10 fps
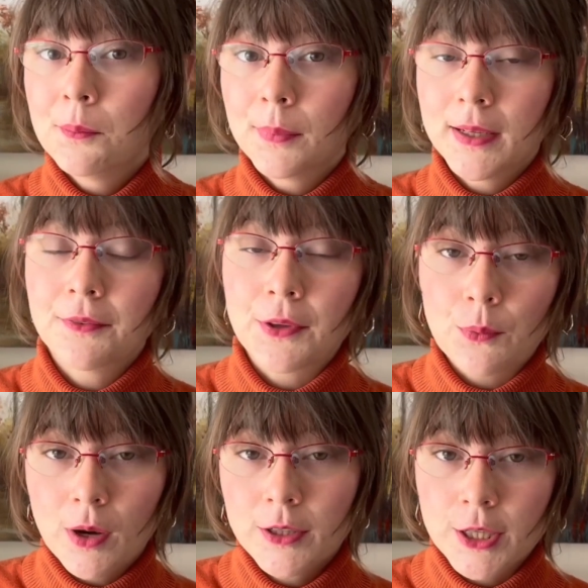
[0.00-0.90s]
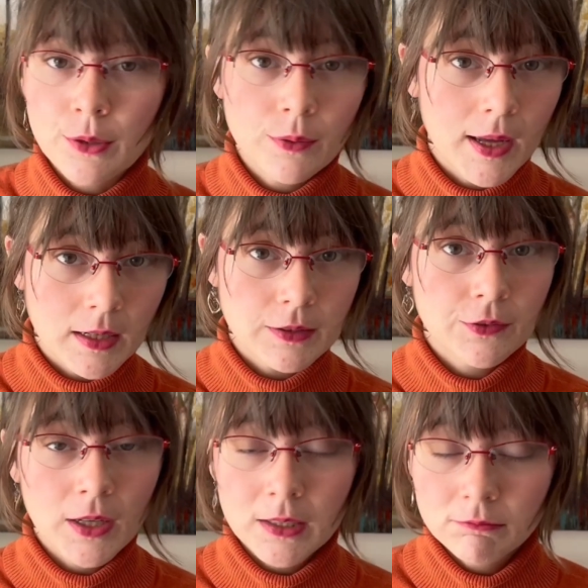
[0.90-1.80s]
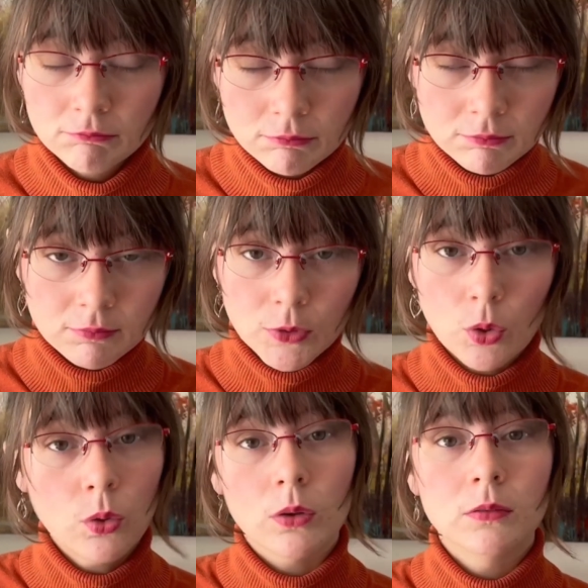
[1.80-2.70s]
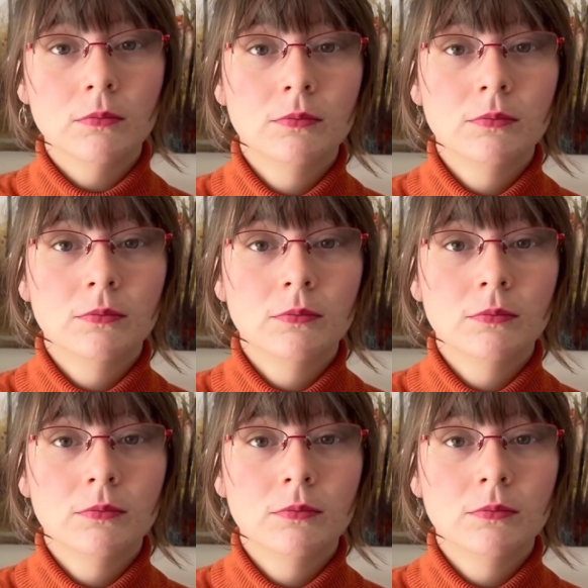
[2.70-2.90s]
But if you want to, and it's fun, cool.